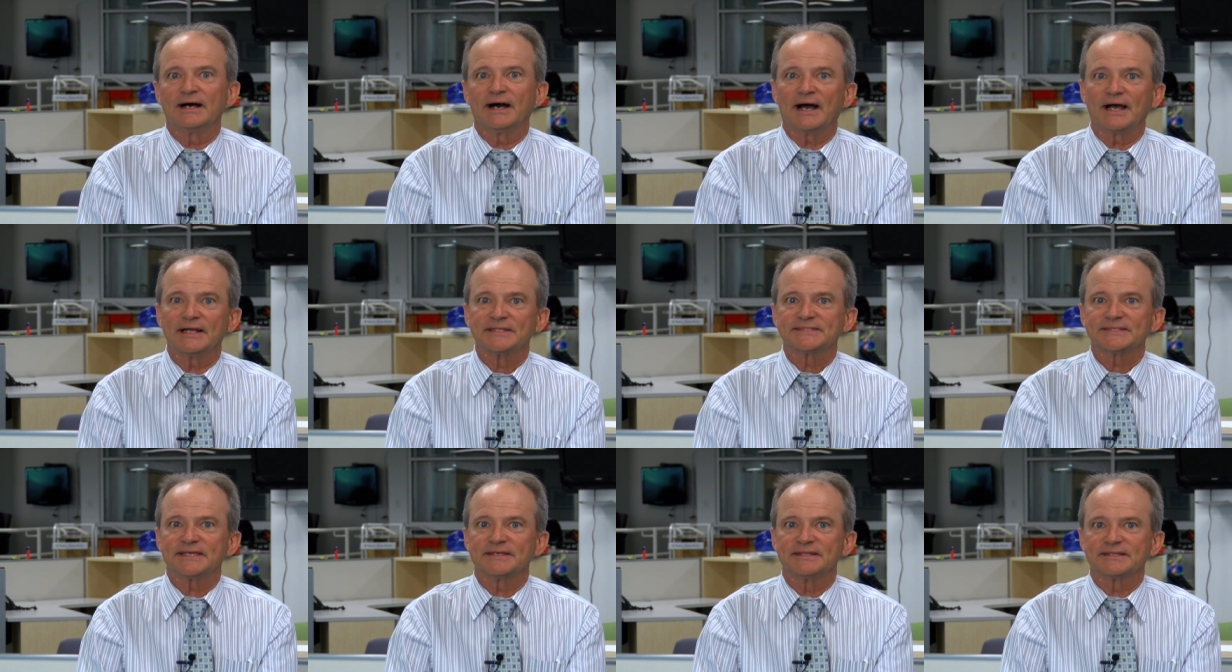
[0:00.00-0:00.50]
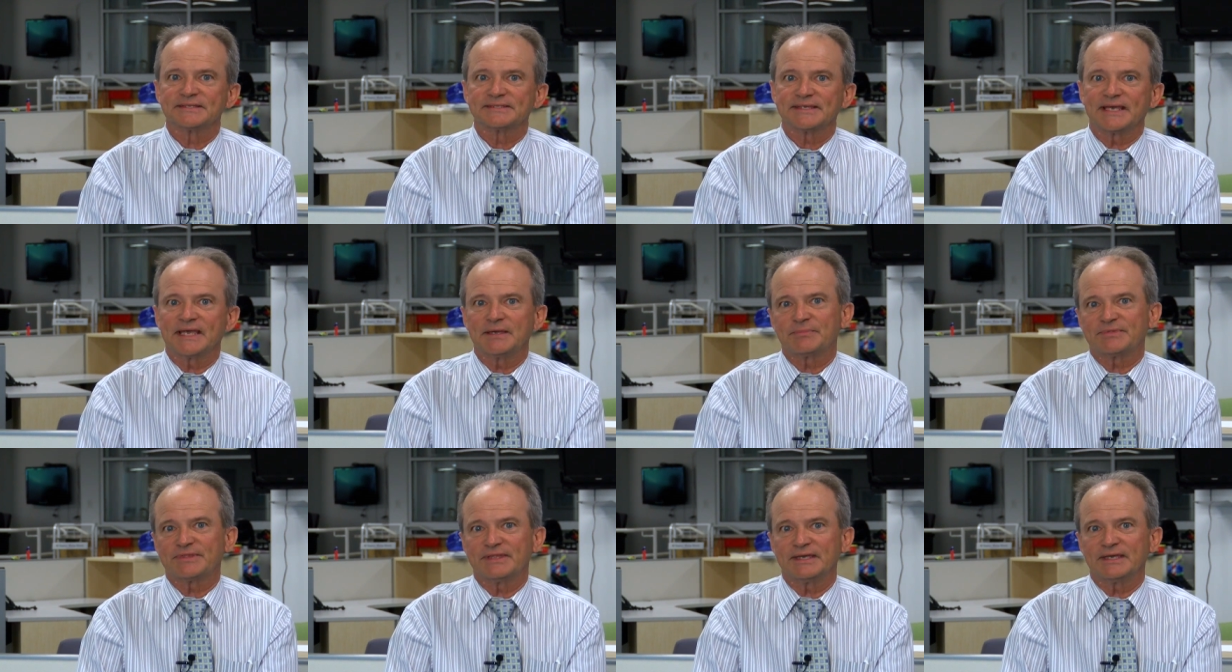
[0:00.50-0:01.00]
I'd say the
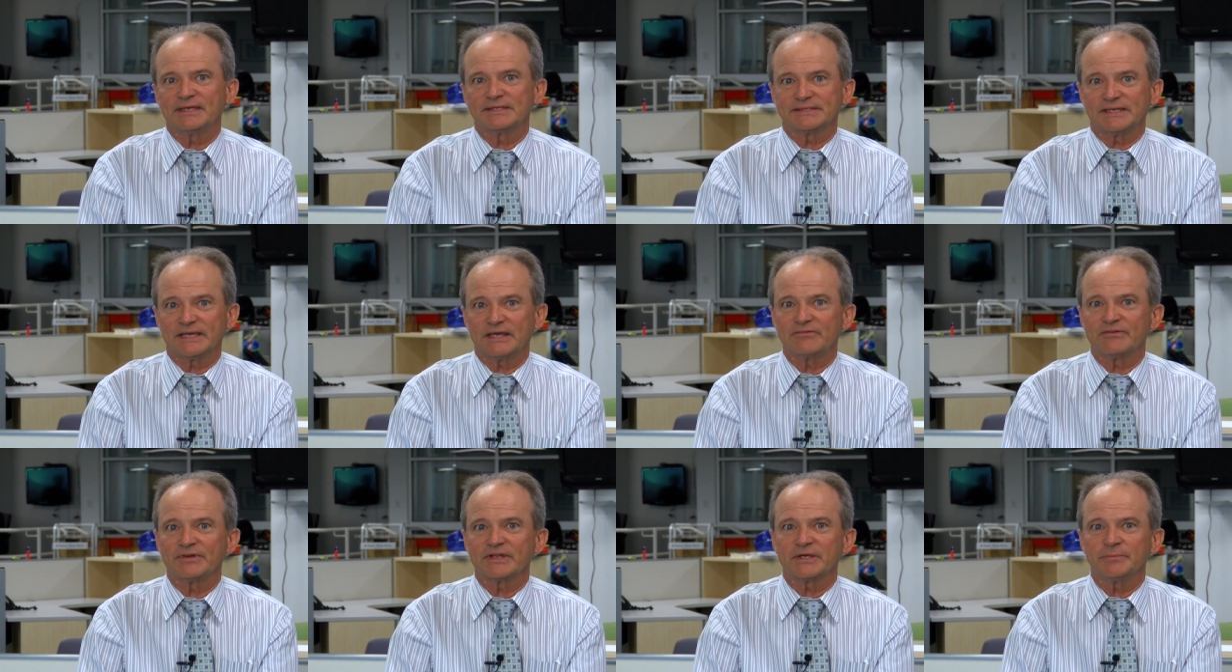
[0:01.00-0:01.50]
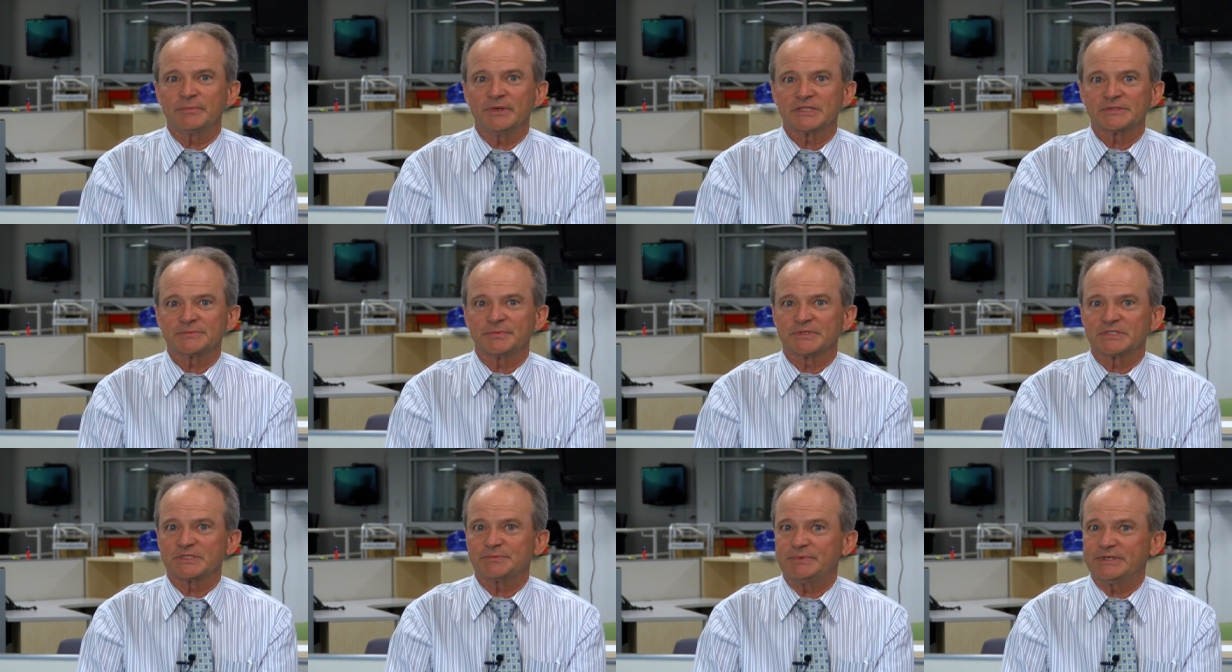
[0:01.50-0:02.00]
same things every
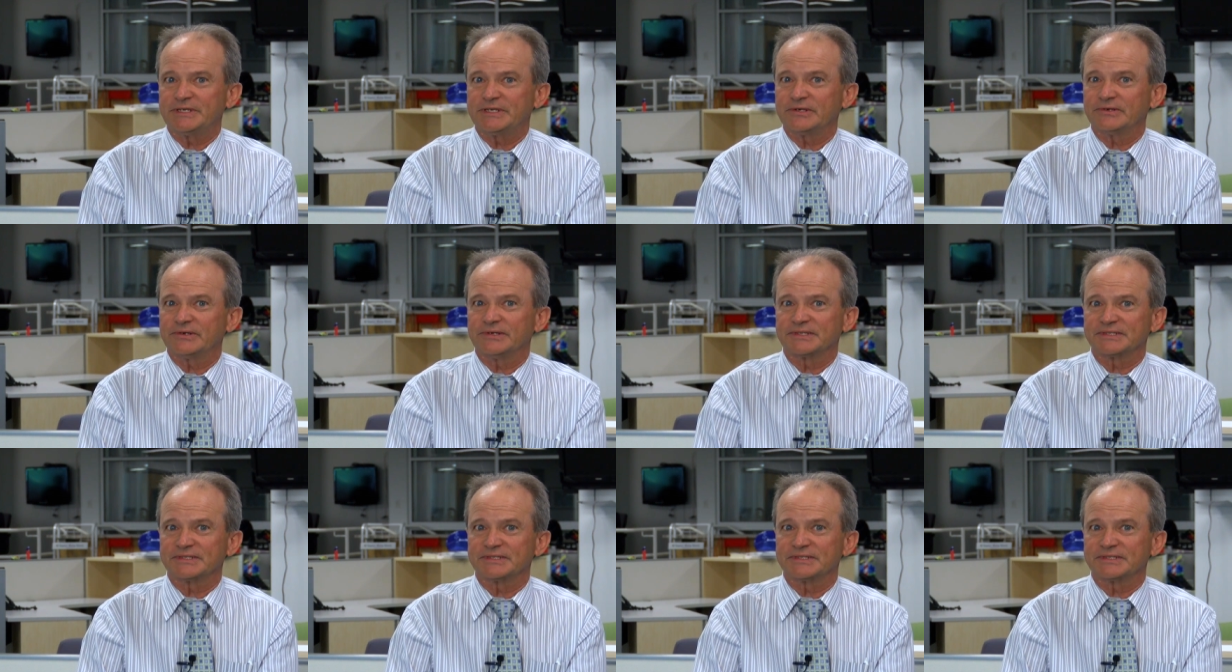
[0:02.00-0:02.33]
commencement speaker